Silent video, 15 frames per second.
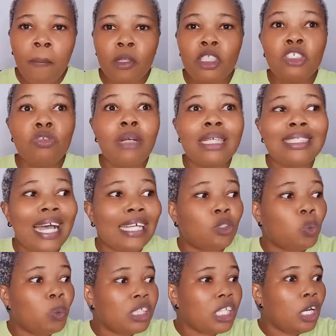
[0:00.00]
But the rate
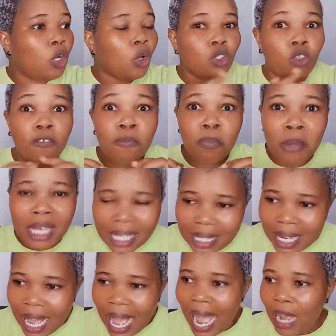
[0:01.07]
at which a lot of
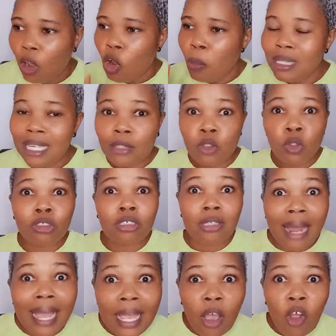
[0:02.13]
men are coming out to
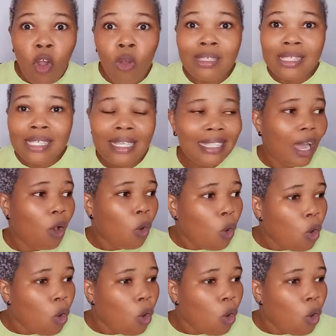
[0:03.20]
cry or saying that,